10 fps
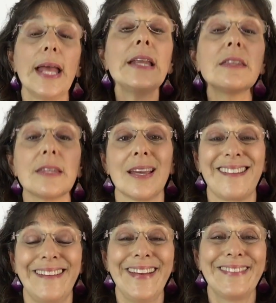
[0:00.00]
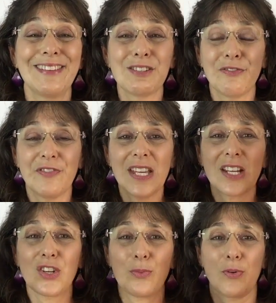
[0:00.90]
anything that is
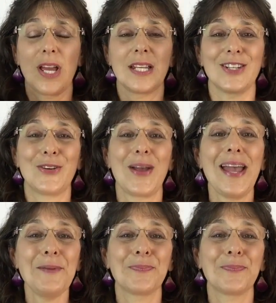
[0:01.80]
feeding your brain. Okay?